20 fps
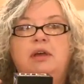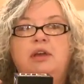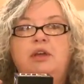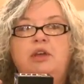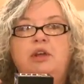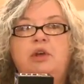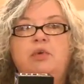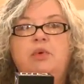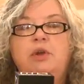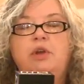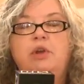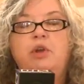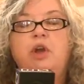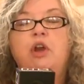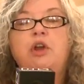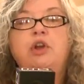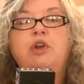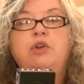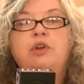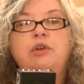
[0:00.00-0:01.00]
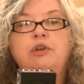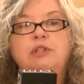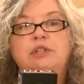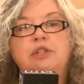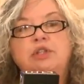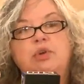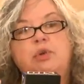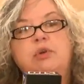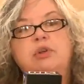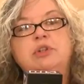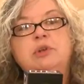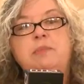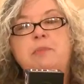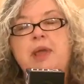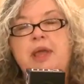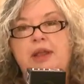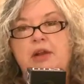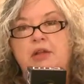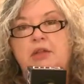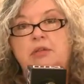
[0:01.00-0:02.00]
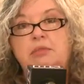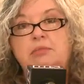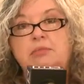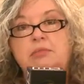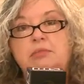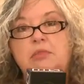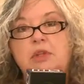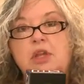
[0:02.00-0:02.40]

when you're on a cruise, the doors are metal.